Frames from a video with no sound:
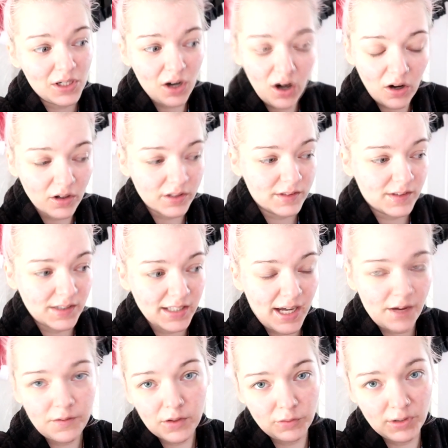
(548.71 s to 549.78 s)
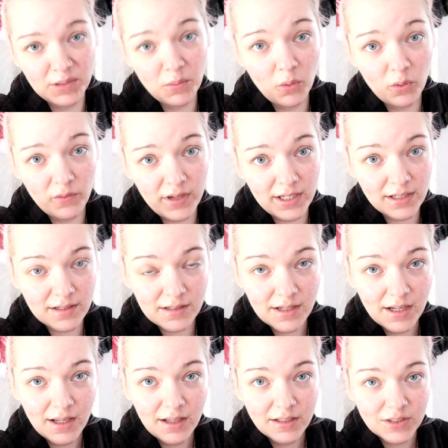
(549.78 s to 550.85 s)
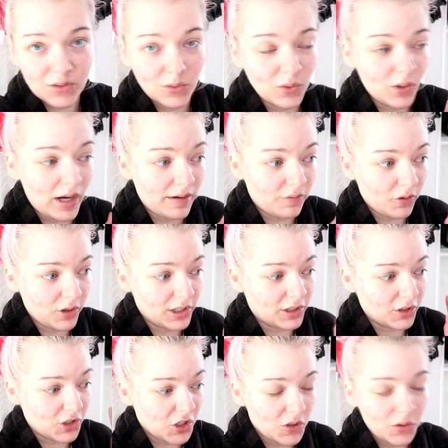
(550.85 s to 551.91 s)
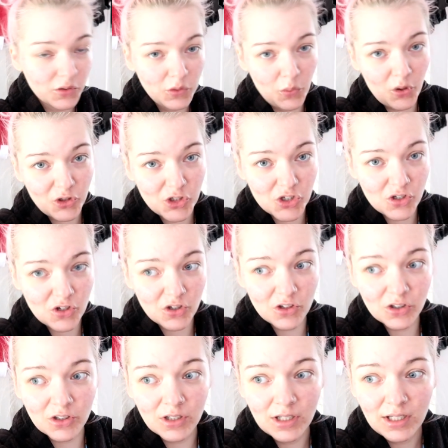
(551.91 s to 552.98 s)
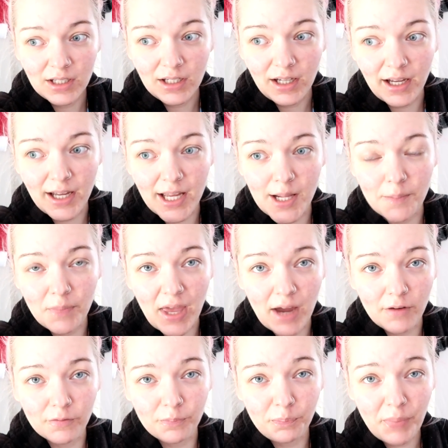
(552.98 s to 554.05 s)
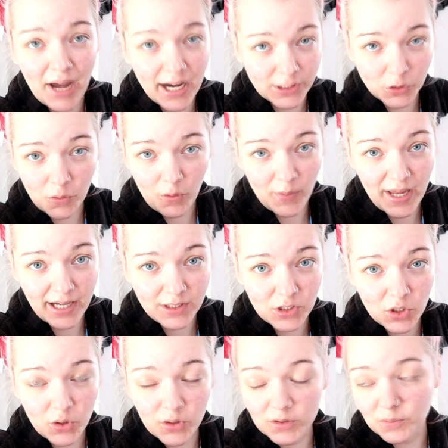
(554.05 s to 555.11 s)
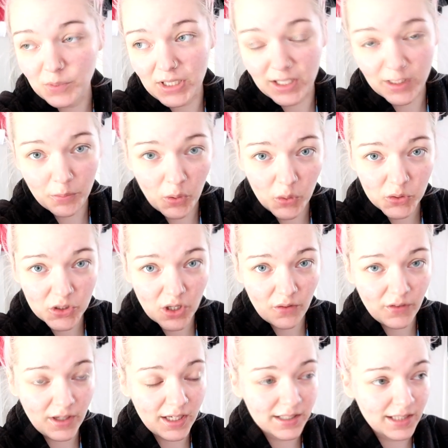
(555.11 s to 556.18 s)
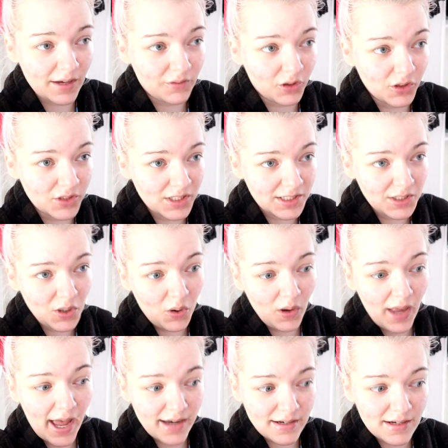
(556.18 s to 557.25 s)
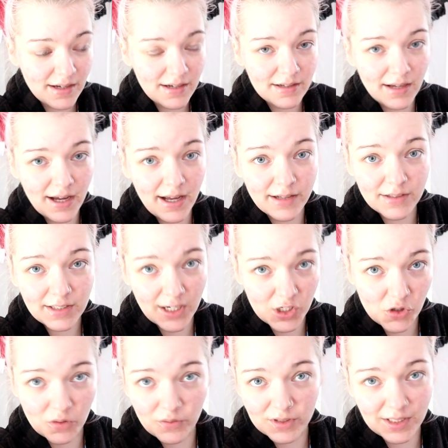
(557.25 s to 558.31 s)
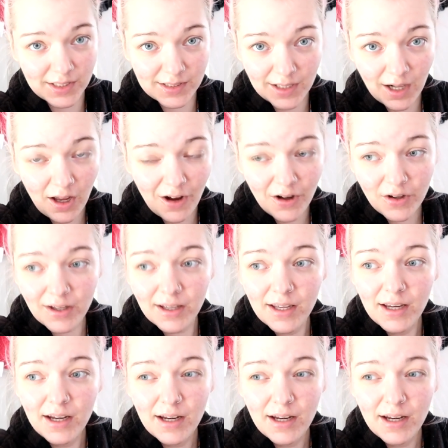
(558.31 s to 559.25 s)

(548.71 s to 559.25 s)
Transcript: because today I feel really motivated. So I've already got 2 loads of washing done. I've packed up all my Etsy orders and been at the post office. I've got a Disney haul edited and scheduled for 6 o'clock.